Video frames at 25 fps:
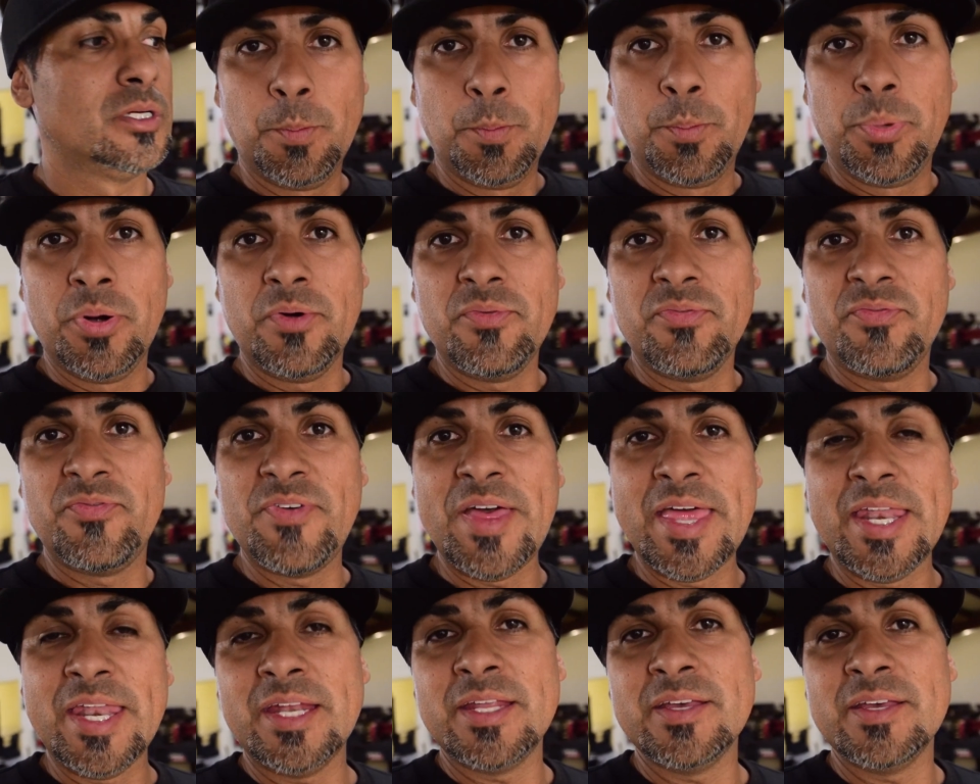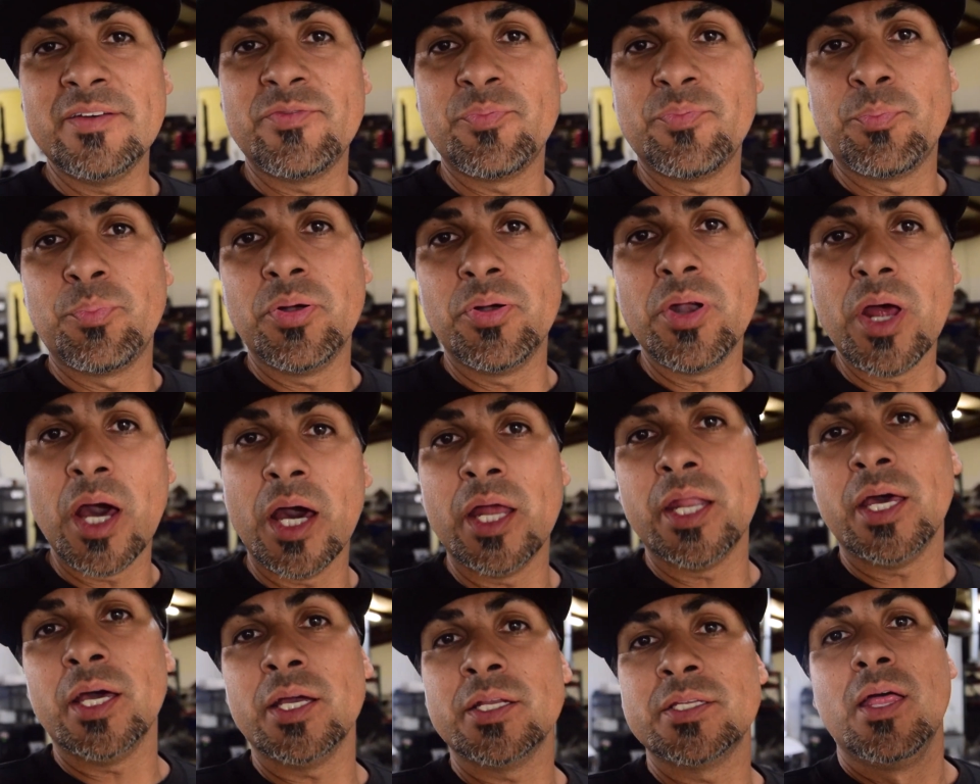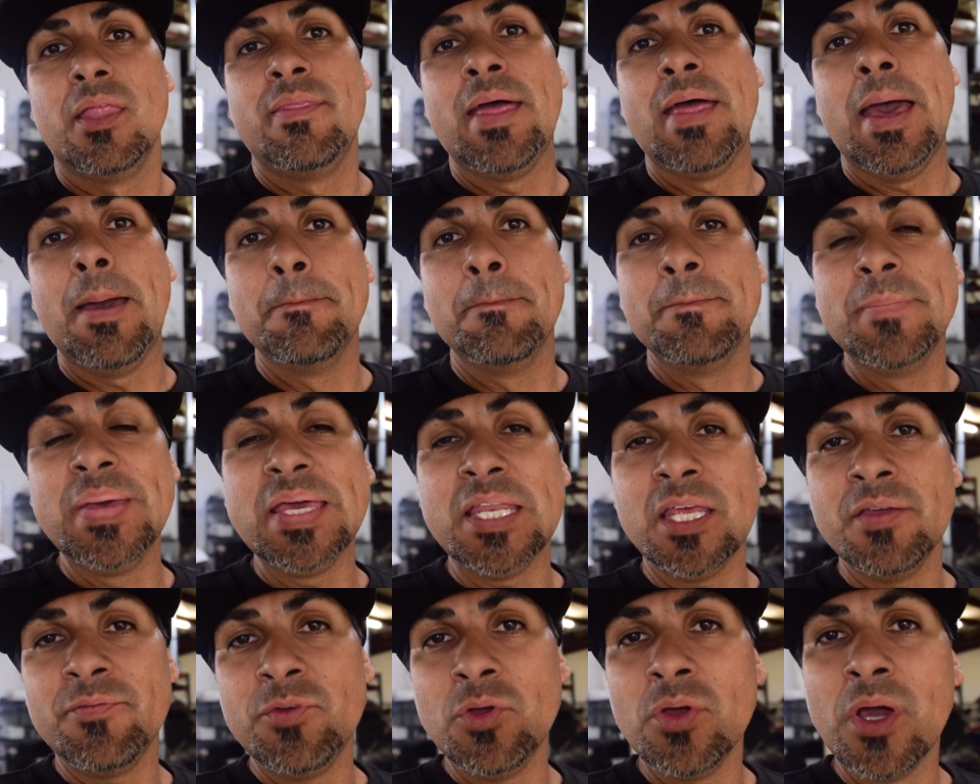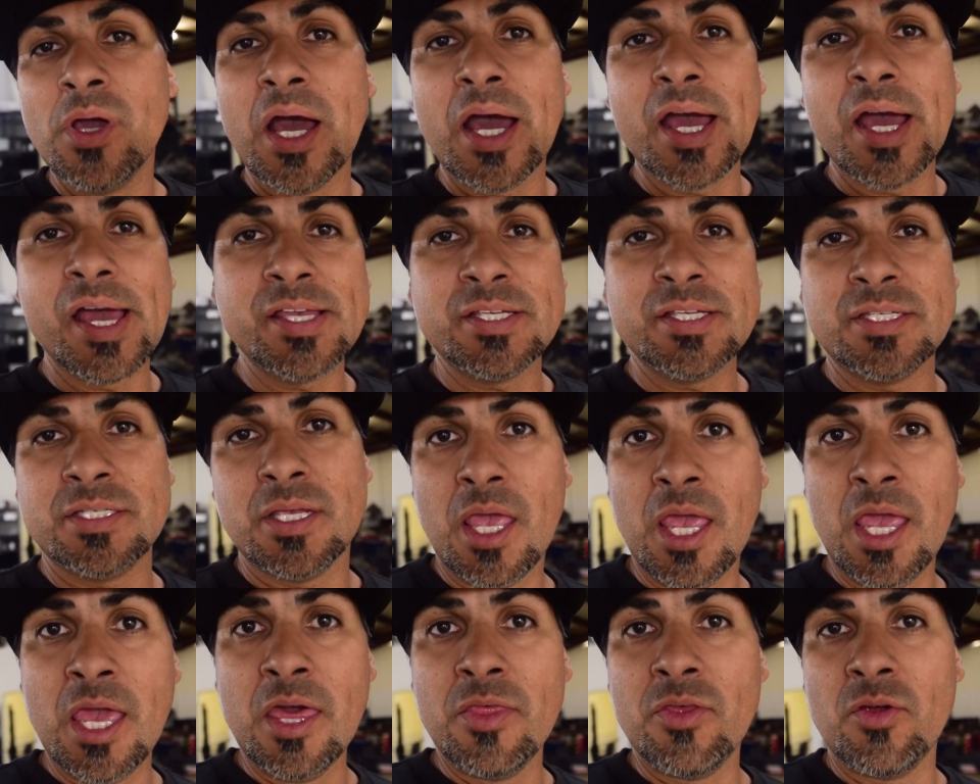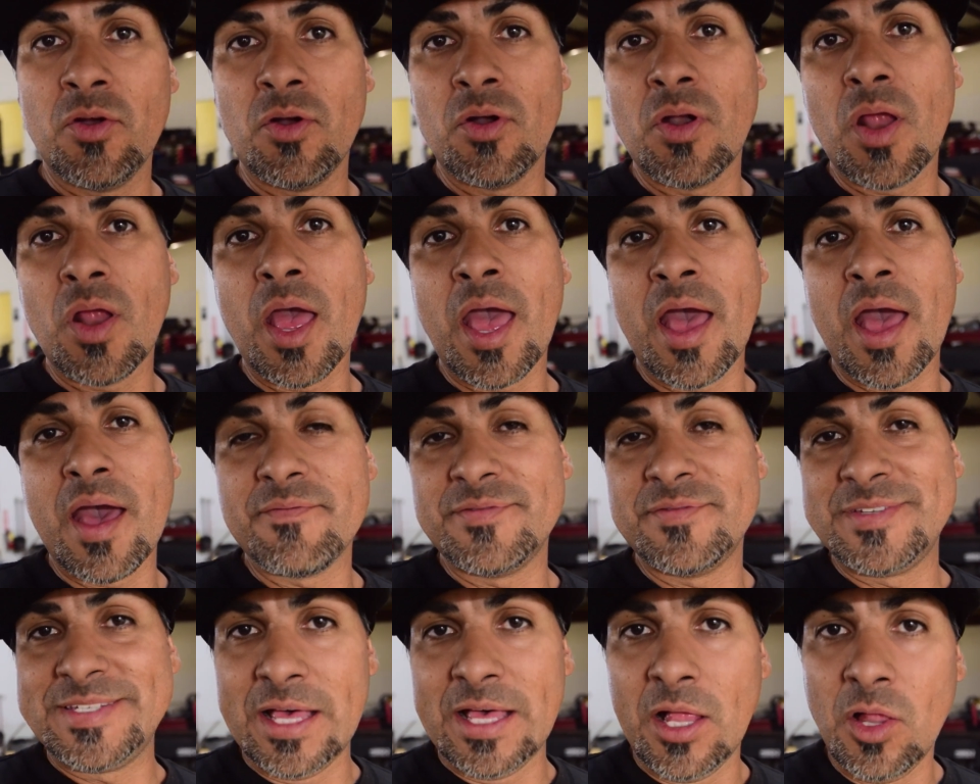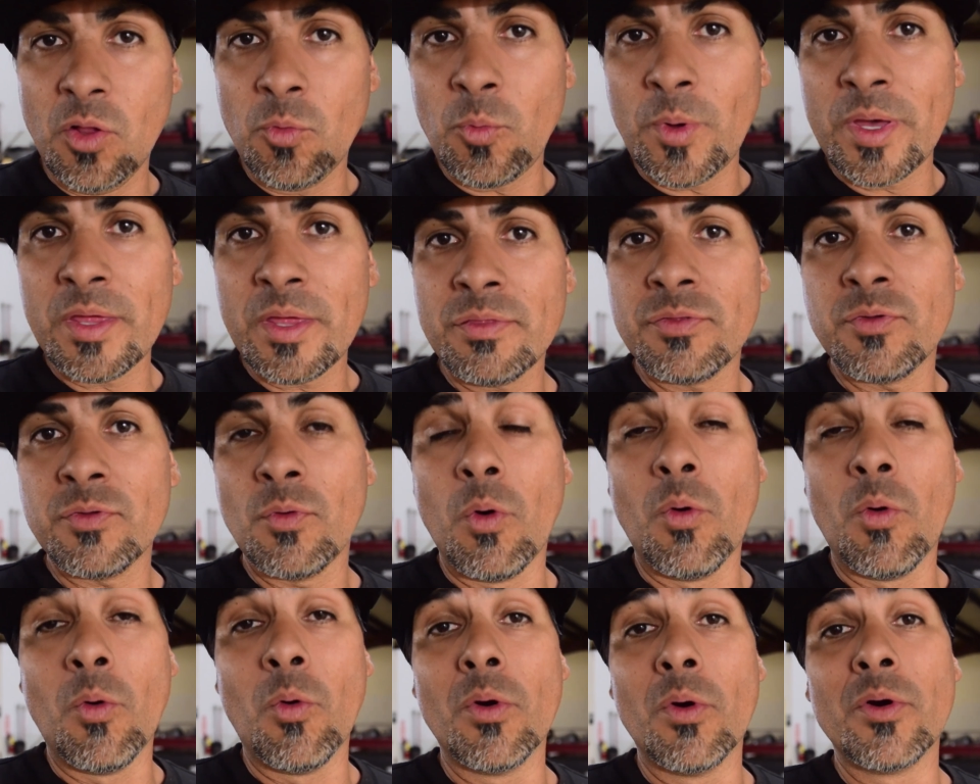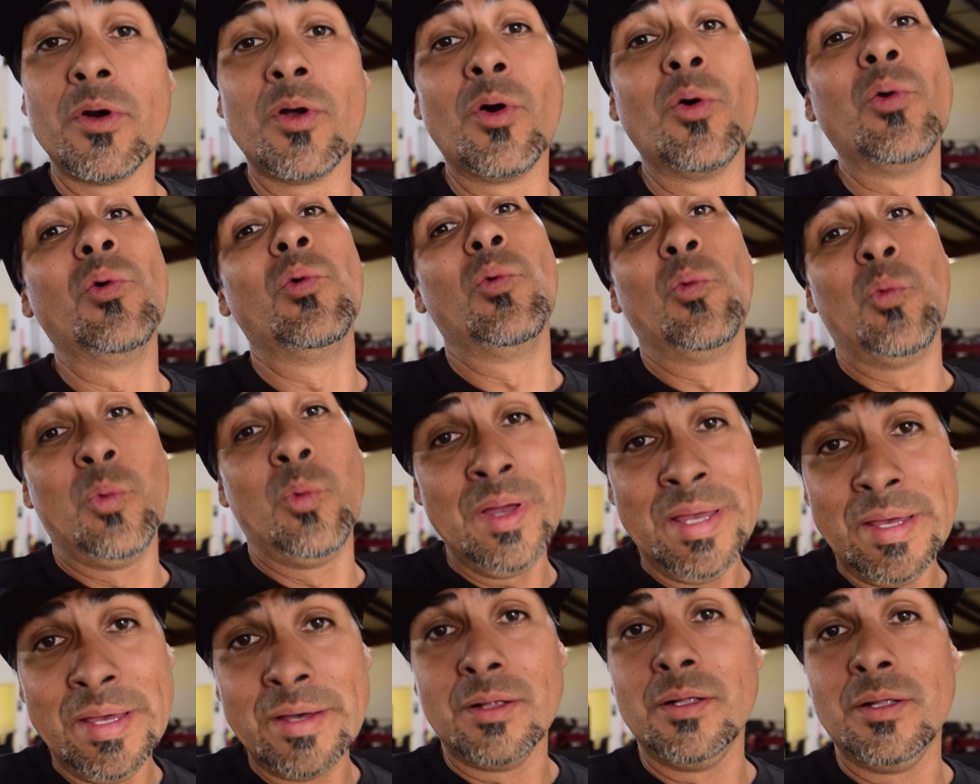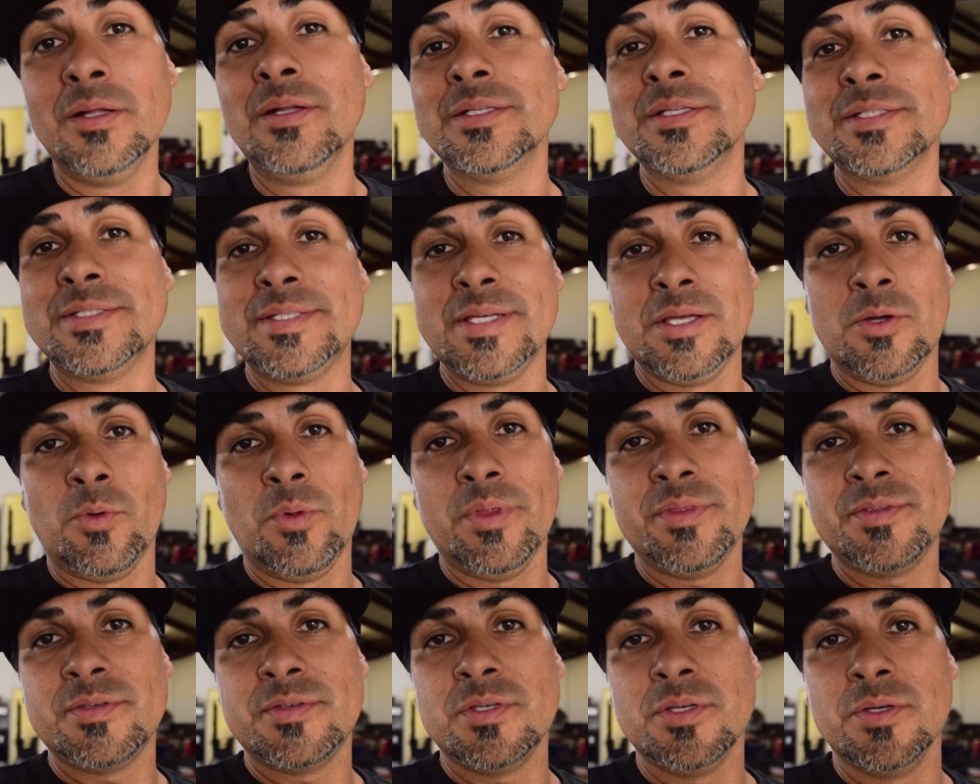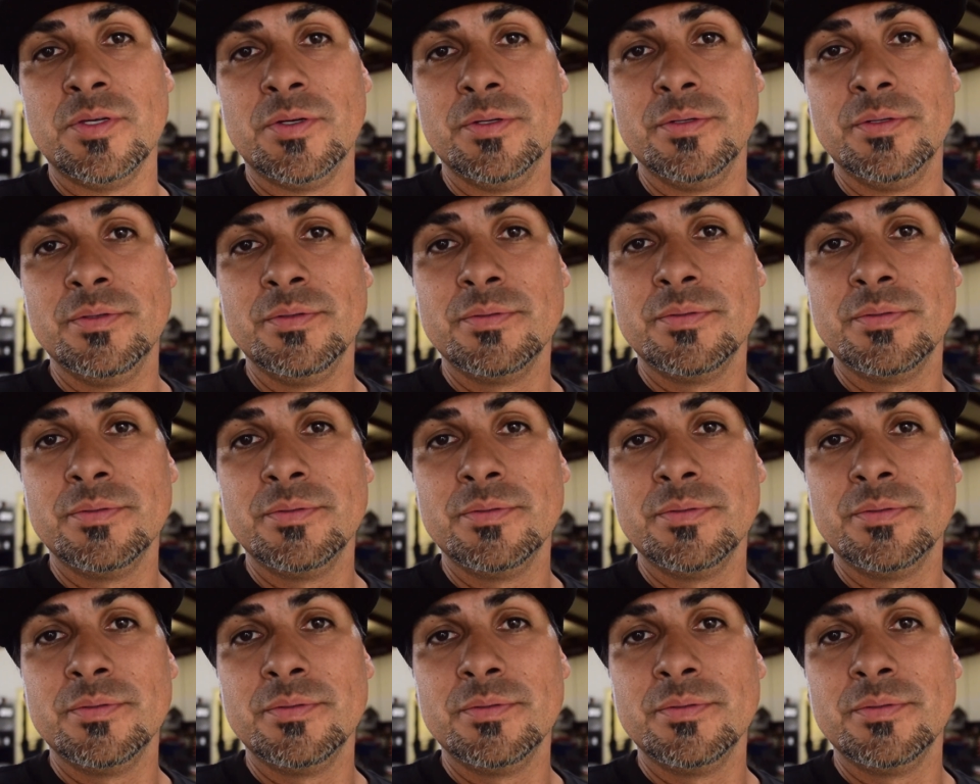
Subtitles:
preventative product that many of you guys either have dealt with or will deal with soon.